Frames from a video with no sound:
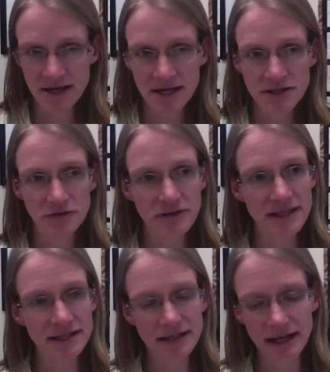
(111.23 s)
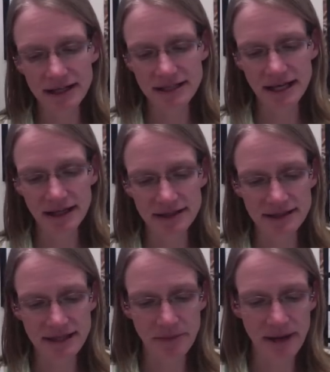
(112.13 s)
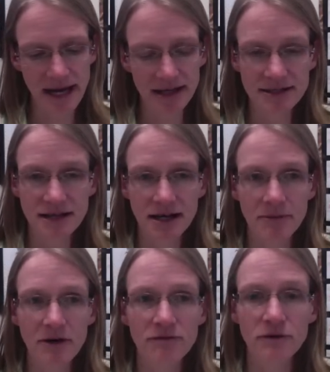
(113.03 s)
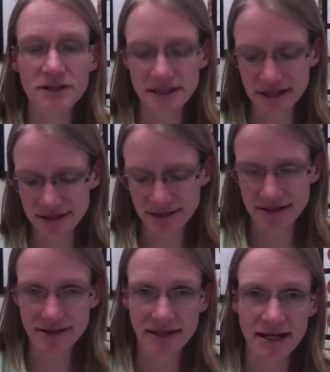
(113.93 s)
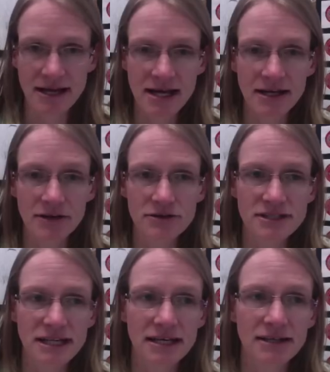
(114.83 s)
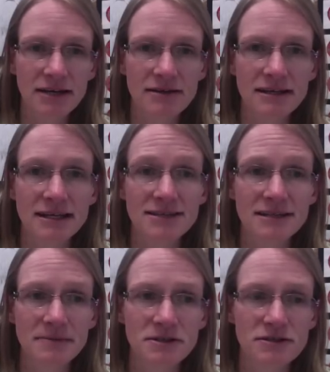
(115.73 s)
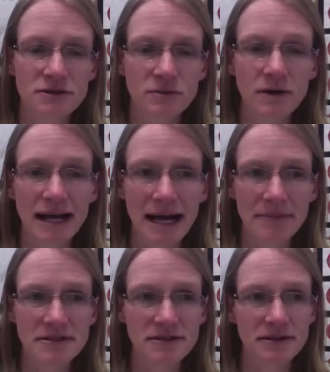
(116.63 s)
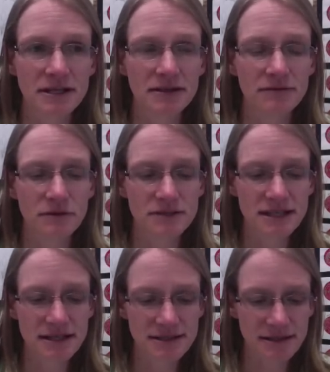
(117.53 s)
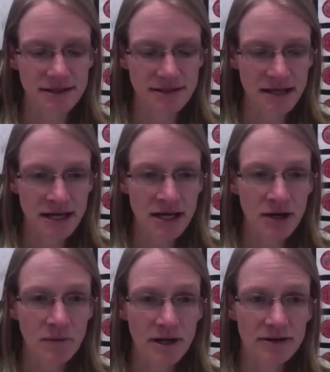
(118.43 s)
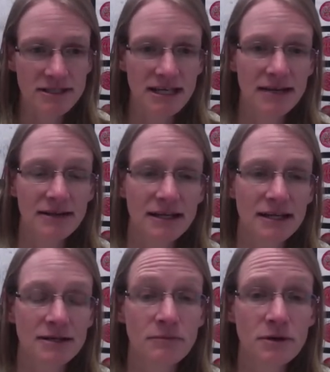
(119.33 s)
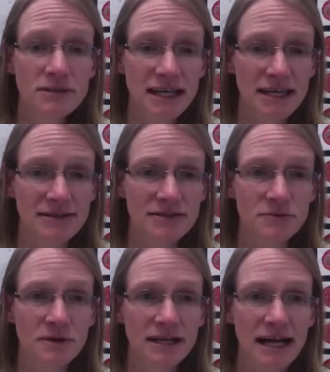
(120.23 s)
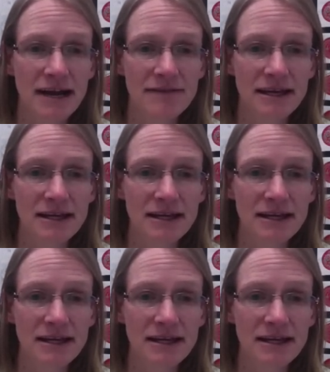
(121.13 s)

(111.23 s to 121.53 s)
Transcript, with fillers: So if we then kind of take a step back and talk about photosynthesis and, and understand kind of the exceptions or what happens in, in photosynthesis, we understand that in most cases we're going to have that